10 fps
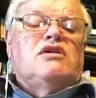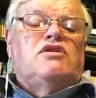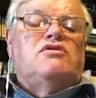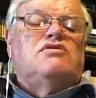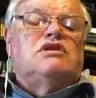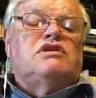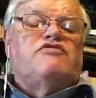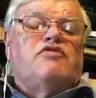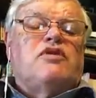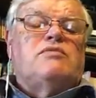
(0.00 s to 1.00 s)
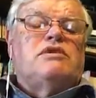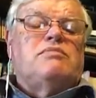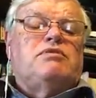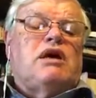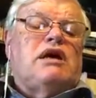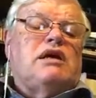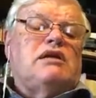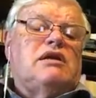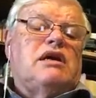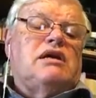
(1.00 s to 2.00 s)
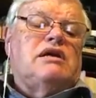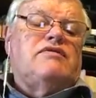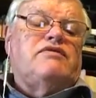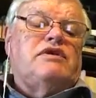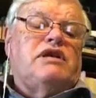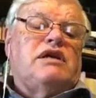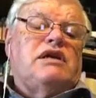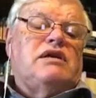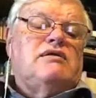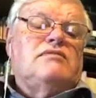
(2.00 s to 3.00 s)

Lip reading: Use this form in applying the idea for today.